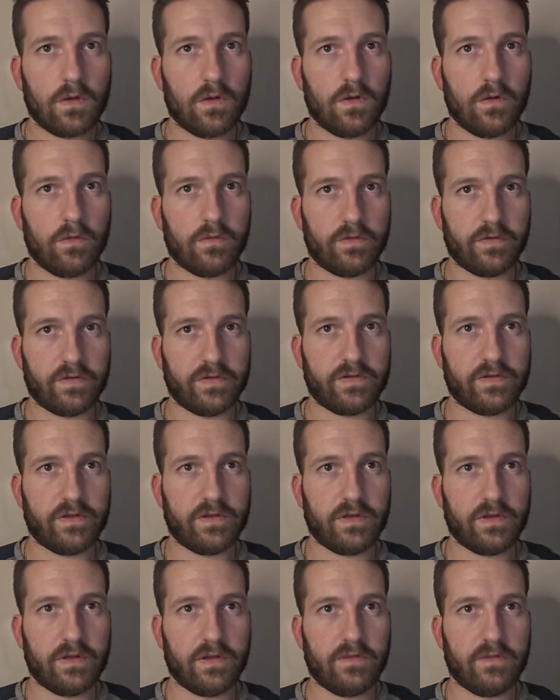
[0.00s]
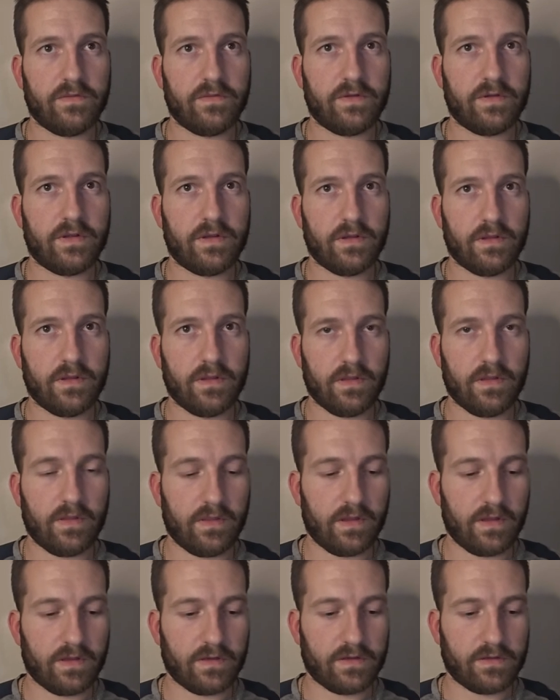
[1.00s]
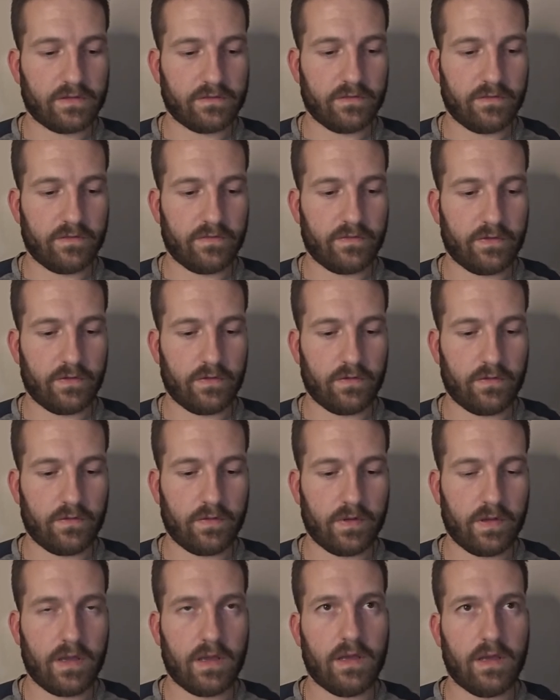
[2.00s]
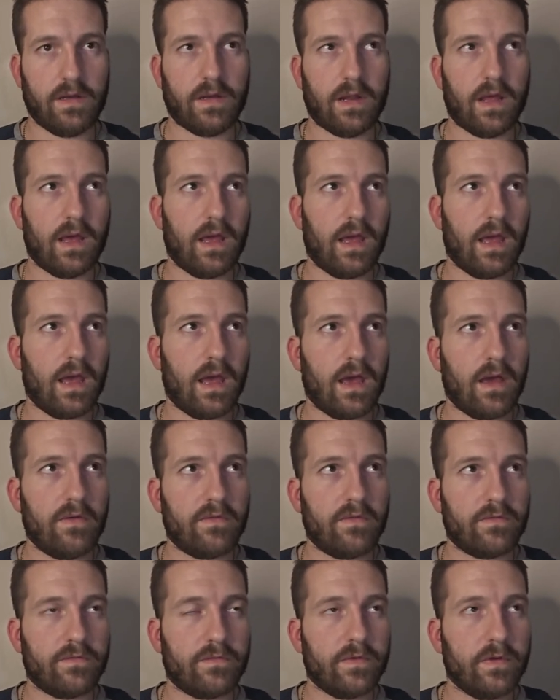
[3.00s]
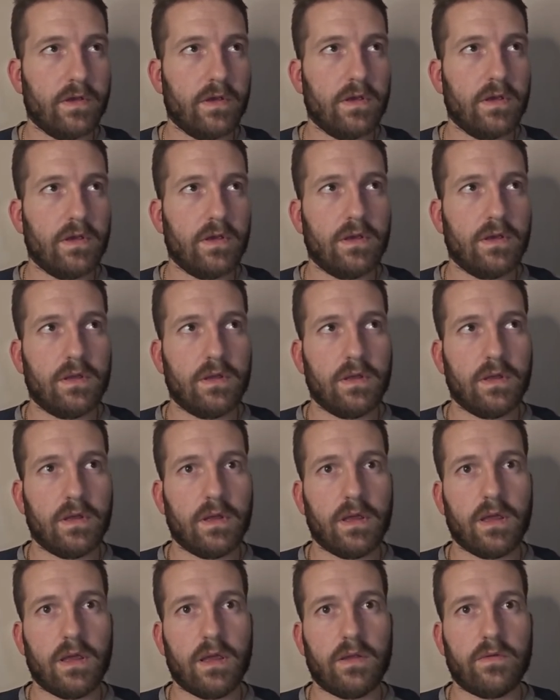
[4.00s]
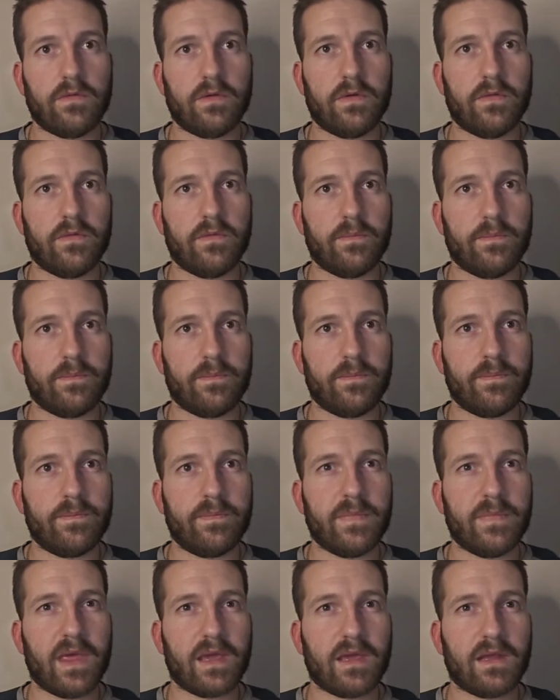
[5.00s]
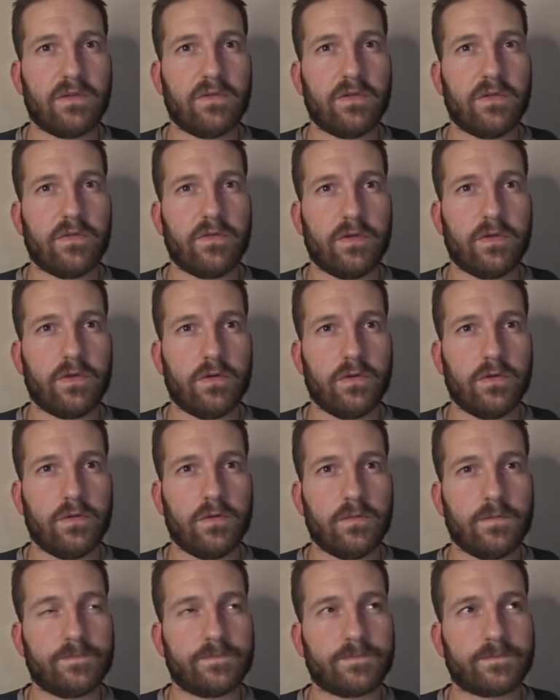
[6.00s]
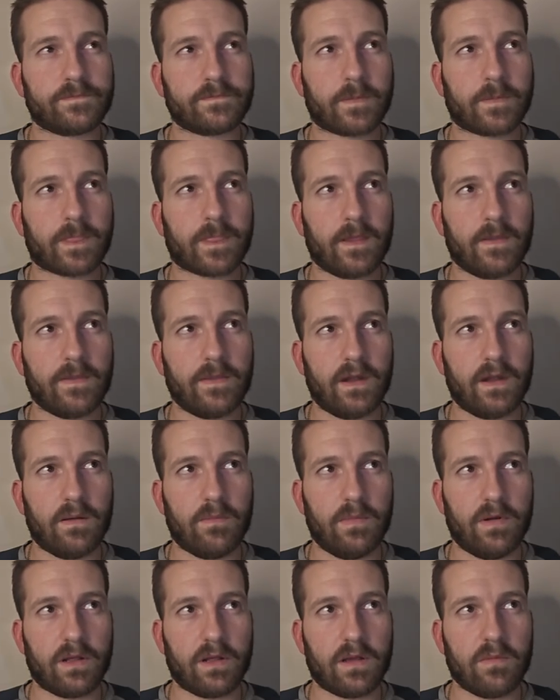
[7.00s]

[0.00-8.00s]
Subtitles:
who received this review. And I have a negative review that I'm going to